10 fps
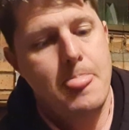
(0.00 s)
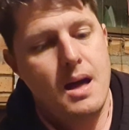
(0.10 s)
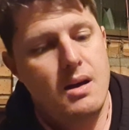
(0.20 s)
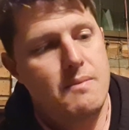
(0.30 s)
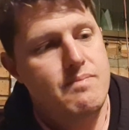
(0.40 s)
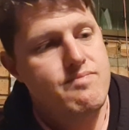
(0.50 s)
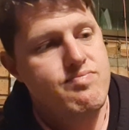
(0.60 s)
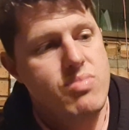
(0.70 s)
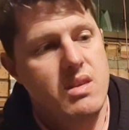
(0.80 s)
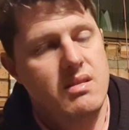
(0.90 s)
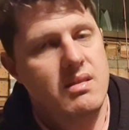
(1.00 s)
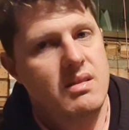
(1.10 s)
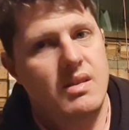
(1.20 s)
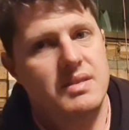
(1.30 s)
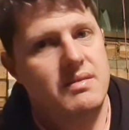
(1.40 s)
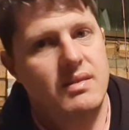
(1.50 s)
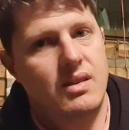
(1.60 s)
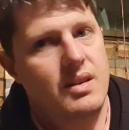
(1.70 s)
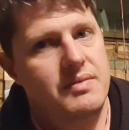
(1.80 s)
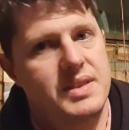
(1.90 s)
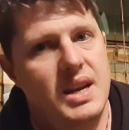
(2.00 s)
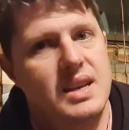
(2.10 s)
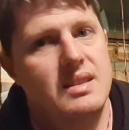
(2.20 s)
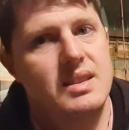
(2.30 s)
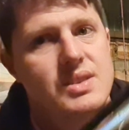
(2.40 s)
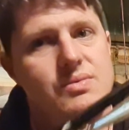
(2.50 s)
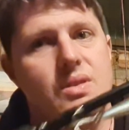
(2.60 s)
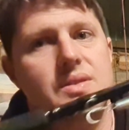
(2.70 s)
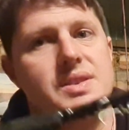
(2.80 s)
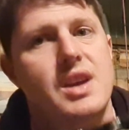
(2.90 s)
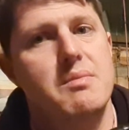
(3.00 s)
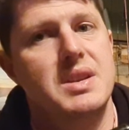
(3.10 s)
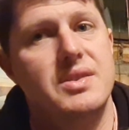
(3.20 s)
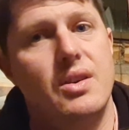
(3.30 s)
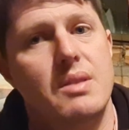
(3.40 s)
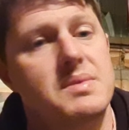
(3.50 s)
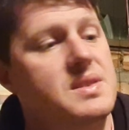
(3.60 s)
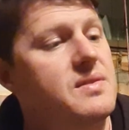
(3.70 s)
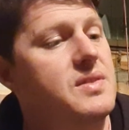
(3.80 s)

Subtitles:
I've taken this rod so many times